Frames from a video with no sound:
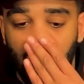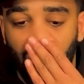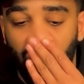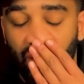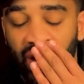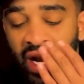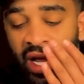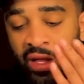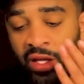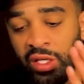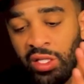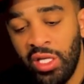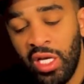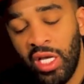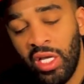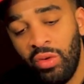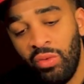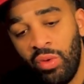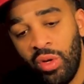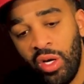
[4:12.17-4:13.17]
Right after
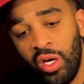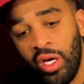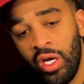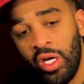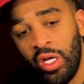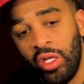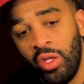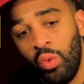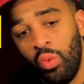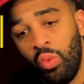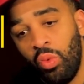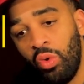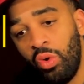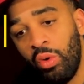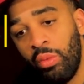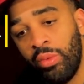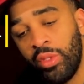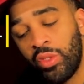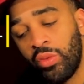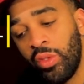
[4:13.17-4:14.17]
January, the
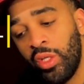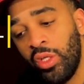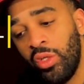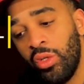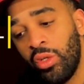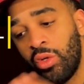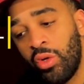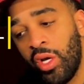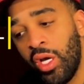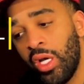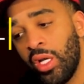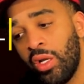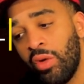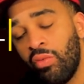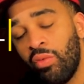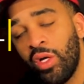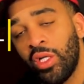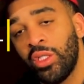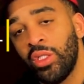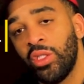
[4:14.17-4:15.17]
war between Ukraine
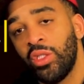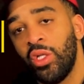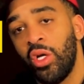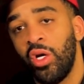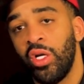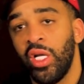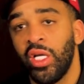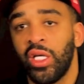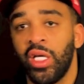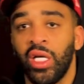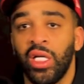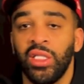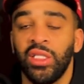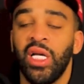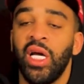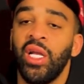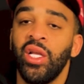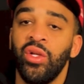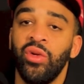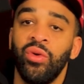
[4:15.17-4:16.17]
and Russia started and kicked us
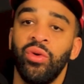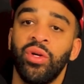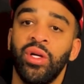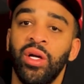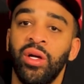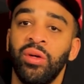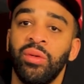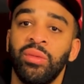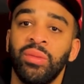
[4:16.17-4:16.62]
out of EuroCup.